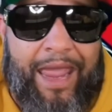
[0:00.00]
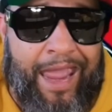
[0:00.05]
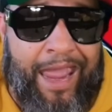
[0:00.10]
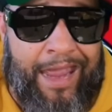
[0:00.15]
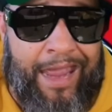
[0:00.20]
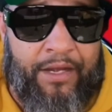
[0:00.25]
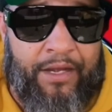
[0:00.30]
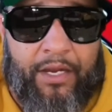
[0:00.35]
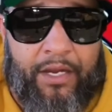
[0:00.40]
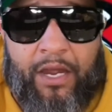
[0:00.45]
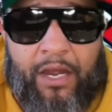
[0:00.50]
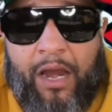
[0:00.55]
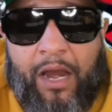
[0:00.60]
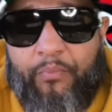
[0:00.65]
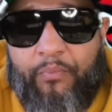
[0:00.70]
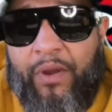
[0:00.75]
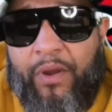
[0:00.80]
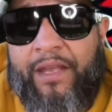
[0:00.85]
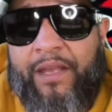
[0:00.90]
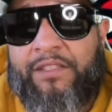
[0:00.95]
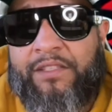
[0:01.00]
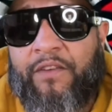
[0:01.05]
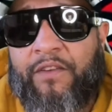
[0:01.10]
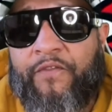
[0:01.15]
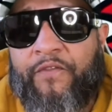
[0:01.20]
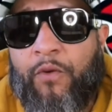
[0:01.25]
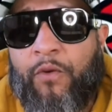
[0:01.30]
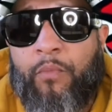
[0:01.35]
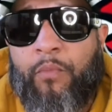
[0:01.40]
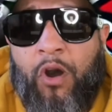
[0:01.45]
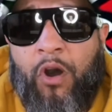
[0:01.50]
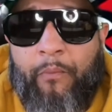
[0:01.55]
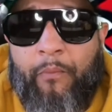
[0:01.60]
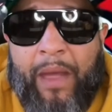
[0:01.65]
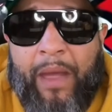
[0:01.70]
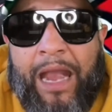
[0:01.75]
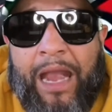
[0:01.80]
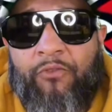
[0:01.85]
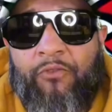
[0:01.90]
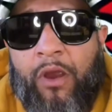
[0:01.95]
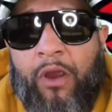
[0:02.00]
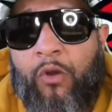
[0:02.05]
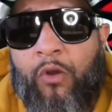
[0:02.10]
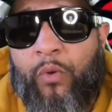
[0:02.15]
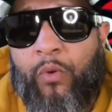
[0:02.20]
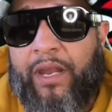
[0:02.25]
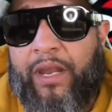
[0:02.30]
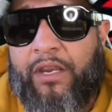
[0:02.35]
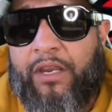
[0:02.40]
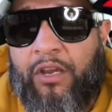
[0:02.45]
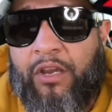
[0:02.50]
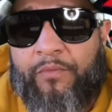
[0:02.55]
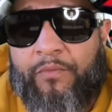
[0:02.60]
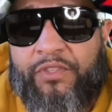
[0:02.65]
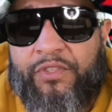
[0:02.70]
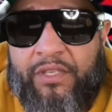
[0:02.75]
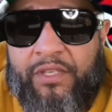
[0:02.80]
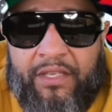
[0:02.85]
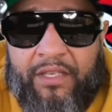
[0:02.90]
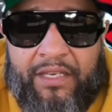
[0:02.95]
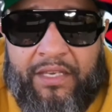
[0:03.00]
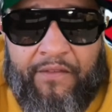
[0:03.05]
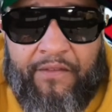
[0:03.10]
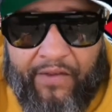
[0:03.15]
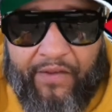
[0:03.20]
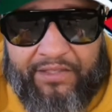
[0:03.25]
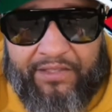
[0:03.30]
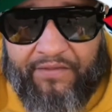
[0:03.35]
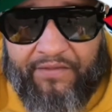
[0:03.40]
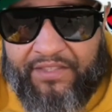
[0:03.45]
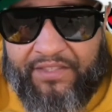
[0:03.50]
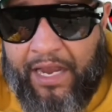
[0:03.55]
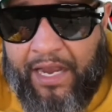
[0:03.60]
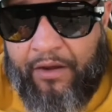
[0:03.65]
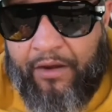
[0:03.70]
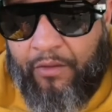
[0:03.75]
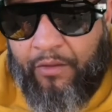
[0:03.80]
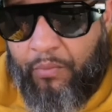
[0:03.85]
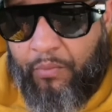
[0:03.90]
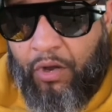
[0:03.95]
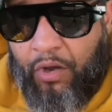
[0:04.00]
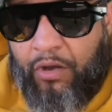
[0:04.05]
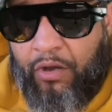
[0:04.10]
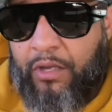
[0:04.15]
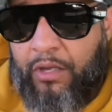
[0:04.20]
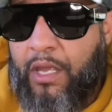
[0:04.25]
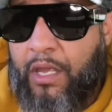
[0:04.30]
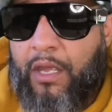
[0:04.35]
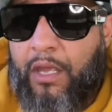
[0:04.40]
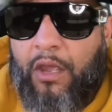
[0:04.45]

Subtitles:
and the comprehensive football background when it comes to the defensive side of the ball.